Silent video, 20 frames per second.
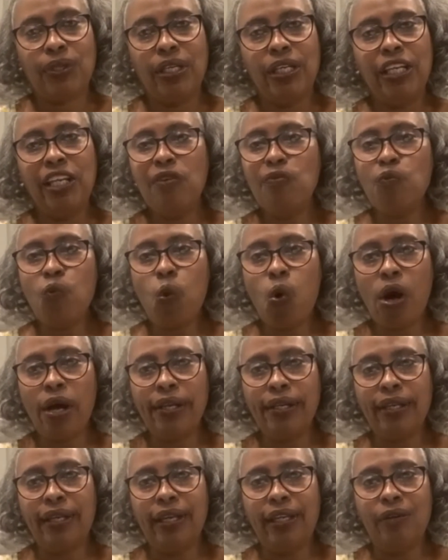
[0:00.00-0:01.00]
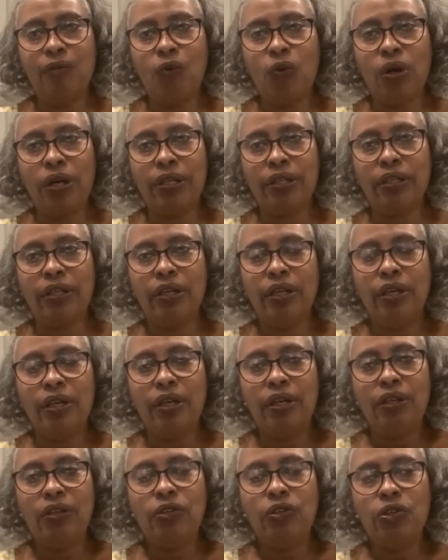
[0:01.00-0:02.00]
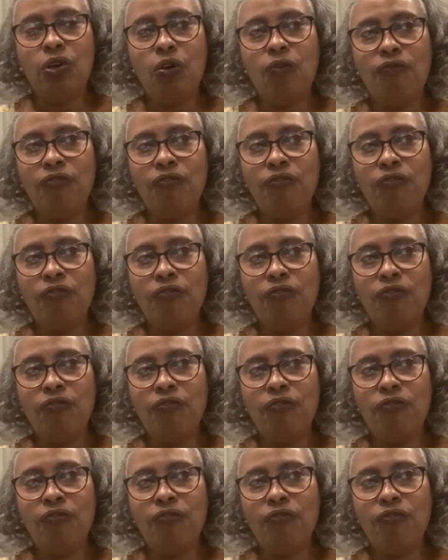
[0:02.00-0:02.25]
He didn't want anyone, you know,